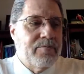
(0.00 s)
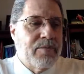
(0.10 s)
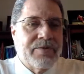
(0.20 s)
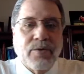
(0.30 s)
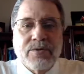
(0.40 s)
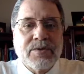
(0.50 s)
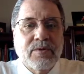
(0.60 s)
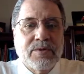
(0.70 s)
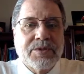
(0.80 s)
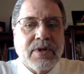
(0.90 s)
before
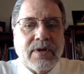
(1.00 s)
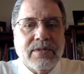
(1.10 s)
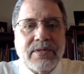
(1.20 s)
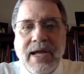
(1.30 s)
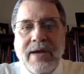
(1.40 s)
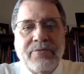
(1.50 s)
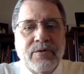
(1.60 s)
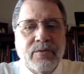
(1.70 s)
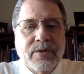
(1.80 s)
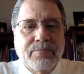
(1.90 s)
school starts,
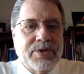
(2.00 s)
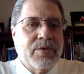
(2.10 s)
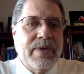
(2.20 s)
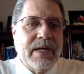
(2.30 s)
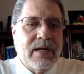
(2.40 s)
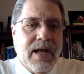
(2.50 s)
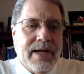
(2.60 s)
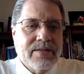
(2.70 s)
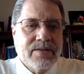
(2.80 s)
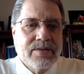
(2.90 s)
afterward, between
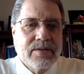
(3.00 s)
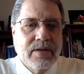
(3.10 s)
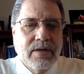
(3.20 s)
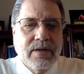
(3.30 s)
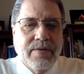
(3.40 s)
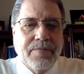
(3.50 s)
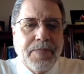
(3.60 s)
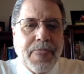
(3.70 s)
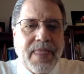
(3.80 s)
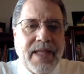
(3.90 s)
classes,
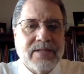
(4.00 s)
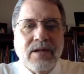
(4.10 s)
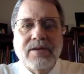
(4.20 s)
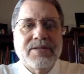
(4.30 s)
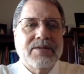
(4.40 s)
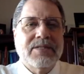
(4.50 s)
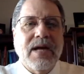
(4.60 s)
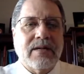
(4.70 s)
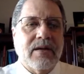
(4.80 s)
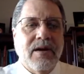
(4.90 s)
as long as it's
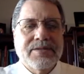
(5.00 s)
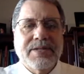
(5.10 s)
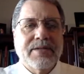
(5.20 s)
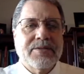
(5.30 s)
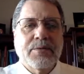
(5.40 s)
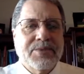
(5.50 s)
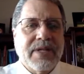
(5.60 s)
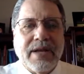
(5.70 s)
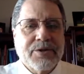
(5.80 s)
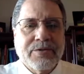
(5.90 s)
not causing a
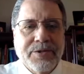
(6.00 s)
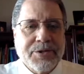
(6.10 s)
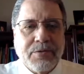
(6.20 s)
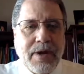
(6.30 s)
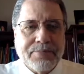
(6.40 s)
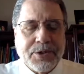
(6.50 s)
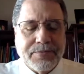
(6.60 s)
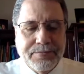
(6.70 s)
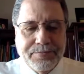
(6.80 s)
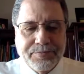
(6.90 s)
substantial disruption.
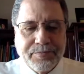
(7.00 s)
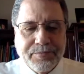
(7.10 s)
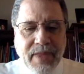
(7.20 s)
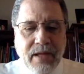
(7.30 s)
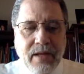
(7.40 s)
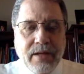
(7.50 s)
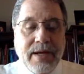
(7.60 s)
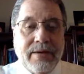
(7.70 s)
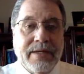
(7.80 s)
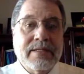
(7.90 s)

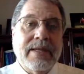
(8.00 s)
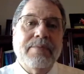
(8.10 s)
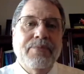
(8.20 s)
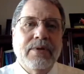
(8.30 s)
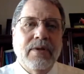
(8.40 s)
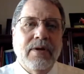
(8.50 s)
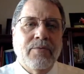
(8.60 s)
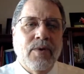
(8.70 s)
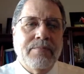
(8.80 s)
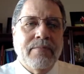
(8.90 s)
Now, an example
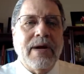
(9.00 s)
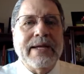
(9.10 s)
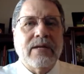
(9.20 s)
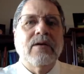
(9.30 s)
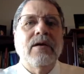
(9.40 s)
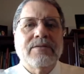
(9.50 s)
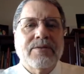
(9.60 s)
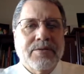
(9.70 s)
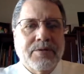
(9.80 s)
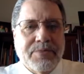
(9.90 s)
of what might cause
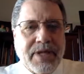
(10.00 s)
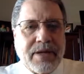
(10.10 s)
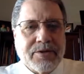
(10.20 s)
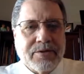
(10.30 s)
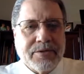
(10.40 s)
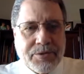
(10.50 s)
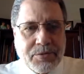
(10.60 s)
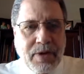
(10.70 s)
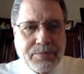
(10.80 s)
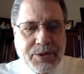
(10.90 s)
a substantial
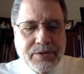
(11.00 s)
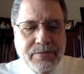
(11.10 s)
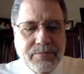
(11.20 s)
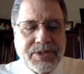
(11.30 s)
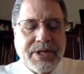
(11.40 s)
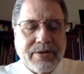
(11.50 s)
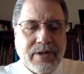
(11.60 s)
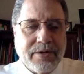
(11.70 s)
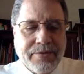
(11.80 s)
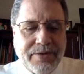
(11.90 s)
disruption,
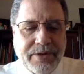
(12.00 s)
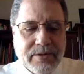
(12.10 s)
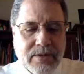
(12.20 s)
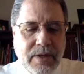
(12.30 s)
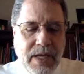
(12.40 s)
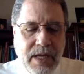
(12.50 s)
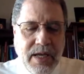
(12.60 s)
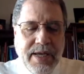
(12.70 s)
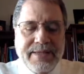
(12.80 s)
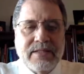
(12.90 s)
material interference,
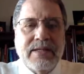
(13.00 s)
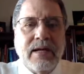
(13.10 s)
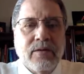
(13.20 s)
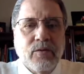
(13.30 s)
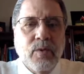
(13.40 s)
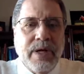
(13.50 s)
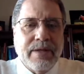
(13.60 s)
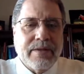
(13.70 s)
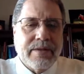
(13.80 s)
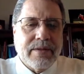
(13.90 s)
has dealt
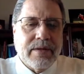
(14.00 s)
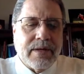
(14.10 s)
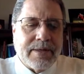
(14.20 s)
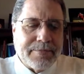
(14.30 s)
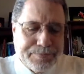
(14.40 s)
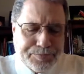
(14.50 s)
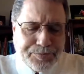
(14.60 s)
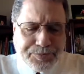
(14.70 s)
with the